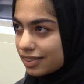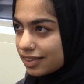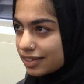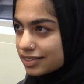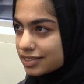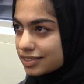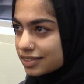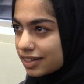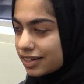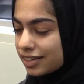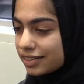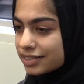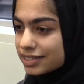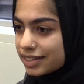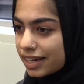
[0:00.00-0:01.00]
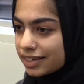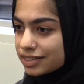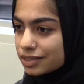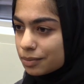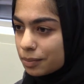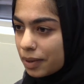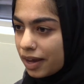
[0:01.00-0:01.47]
that's going to incite
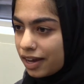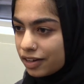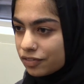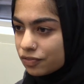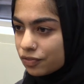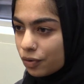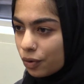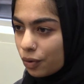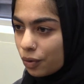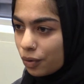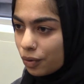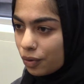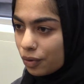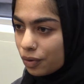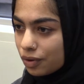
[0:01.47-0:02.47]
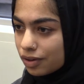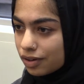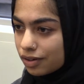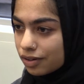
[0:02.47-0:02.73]
some hateful